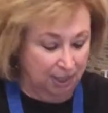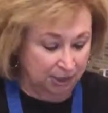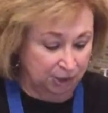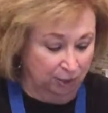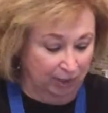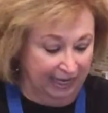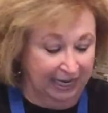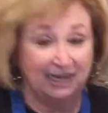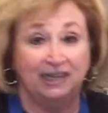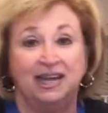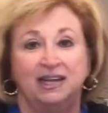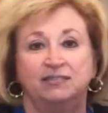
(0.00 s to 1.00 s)
So I
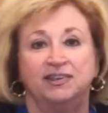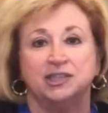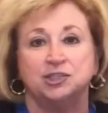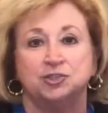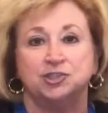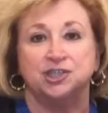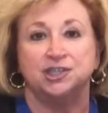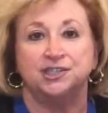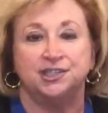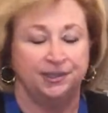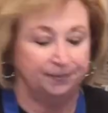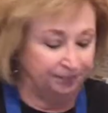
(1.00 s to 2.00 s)
got a lot of exercise
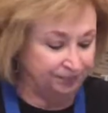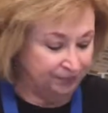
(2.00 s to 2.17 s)
then.